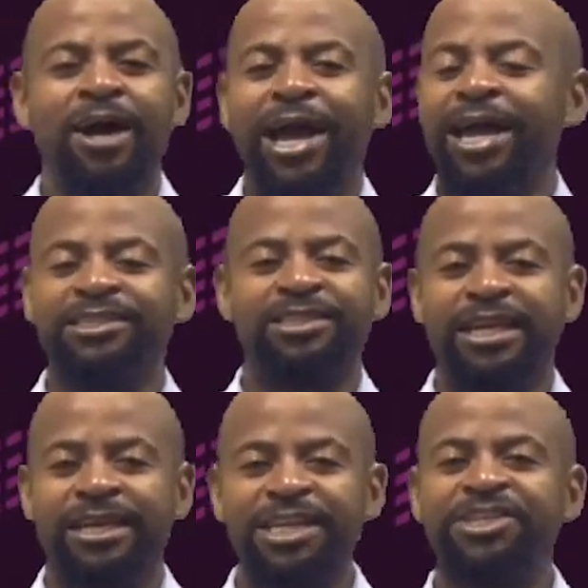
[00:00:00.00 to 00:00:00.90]
and
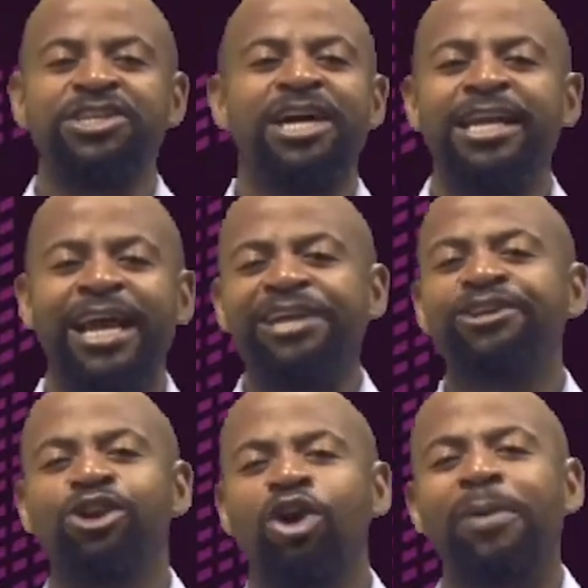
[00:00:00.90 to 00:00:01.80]
nationally
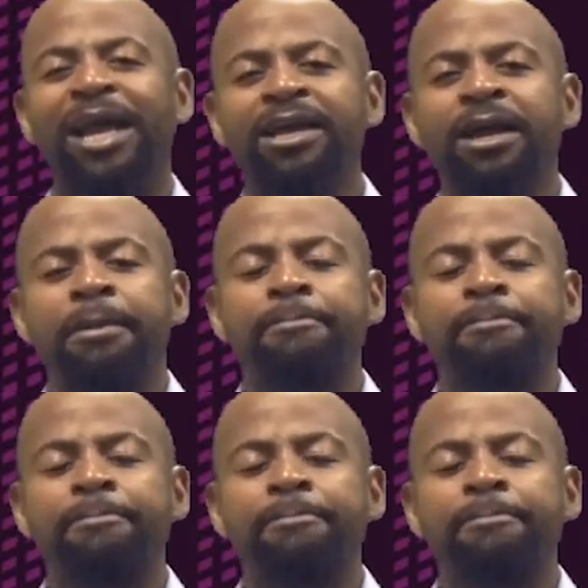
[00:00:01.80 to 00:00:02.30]
and globally,